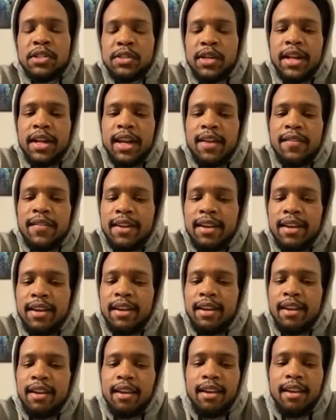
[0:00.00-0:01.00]
to training every
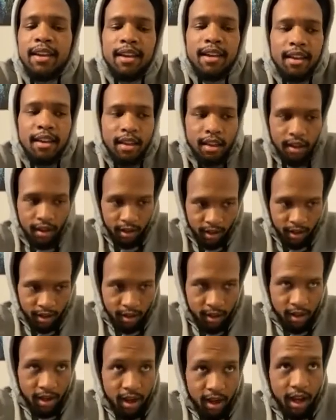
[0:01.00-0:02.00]
day.
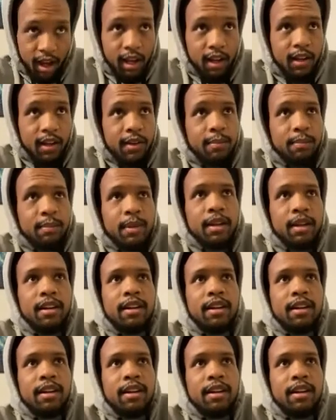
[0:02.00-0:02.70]
Um,